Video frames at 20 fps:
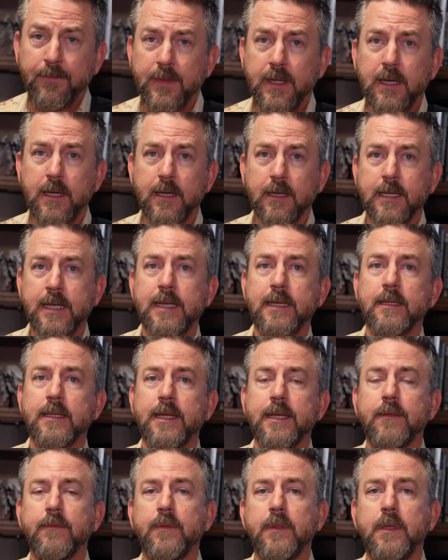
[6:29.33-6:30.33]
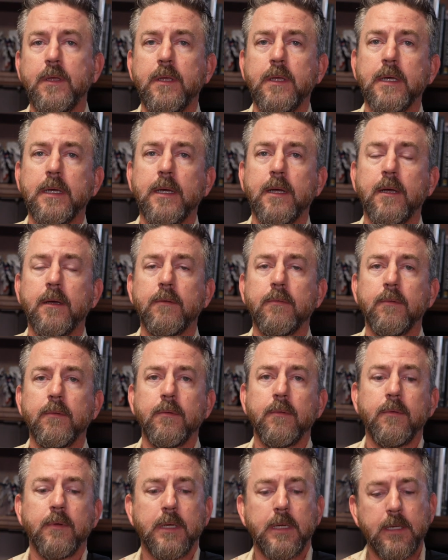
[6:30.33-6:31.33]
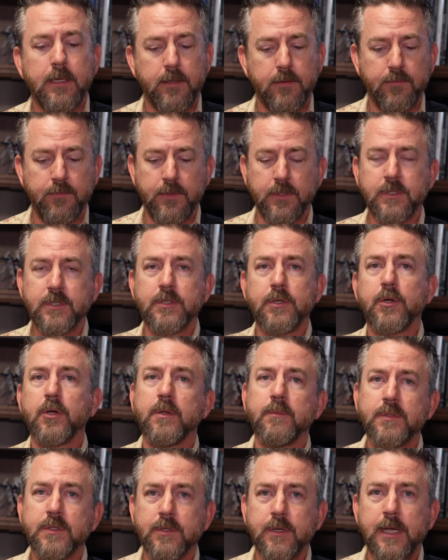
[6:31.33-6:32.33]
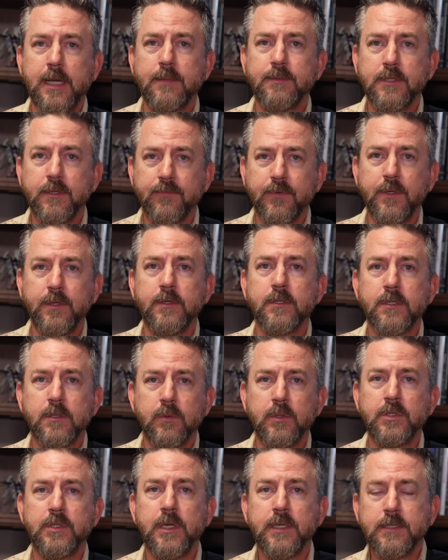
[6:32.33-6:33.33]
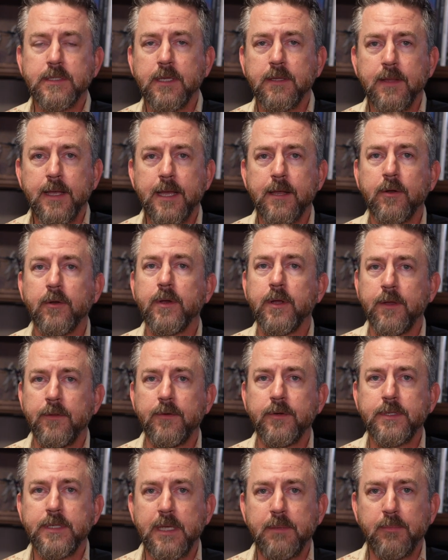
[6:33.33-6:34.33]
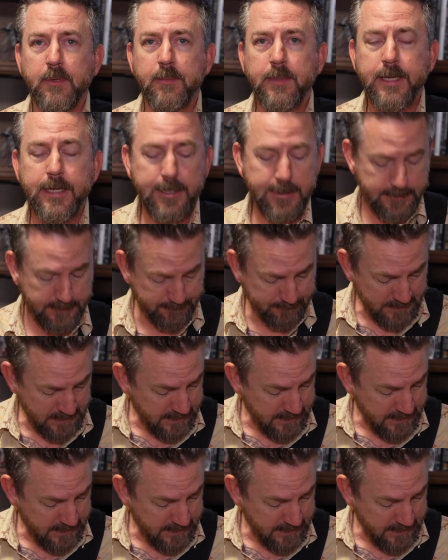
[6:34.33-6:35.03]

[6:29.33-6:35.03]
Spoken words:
kind of like the sternum straps if you're used to adjusting that on other Tenba bags.